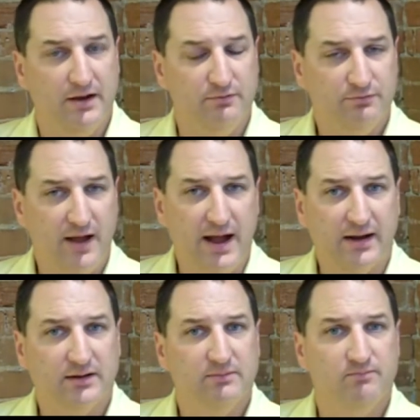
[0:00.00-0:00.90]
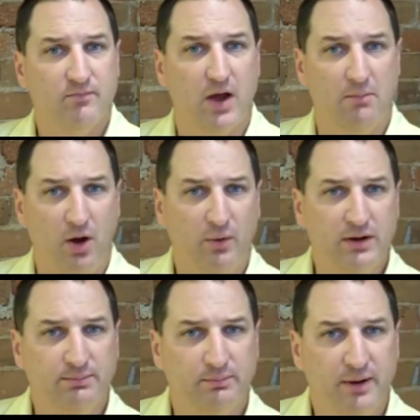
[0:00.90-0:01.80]
And in fact, I'm
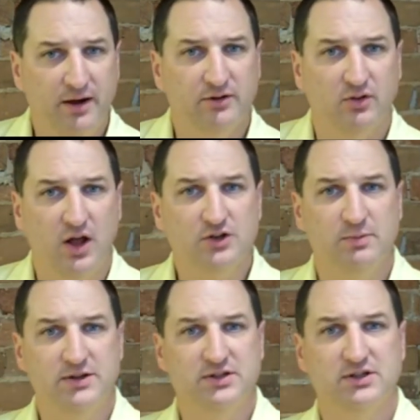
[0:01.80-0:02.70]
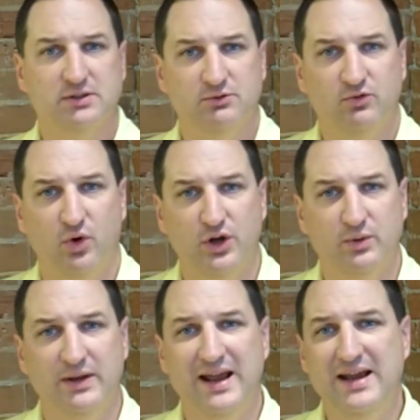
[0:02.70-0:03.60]
already prepared to launch my systems for
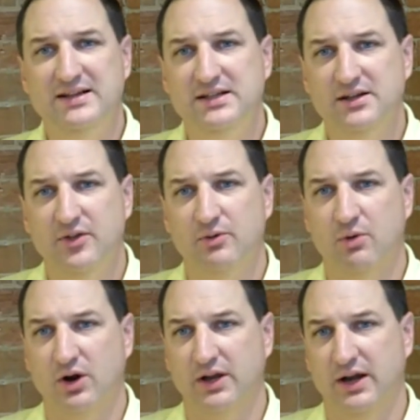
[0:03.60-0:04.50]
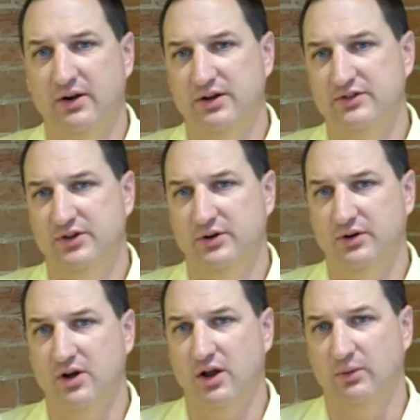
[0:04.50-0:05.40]
you in 18 other market areas here
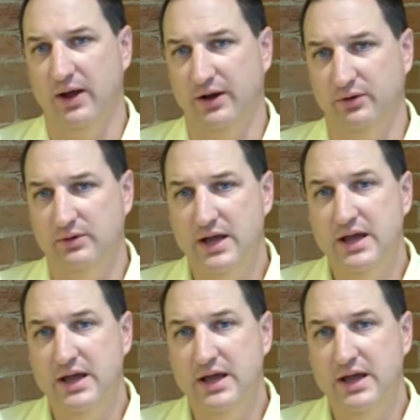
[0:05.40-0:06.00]
in Colorado,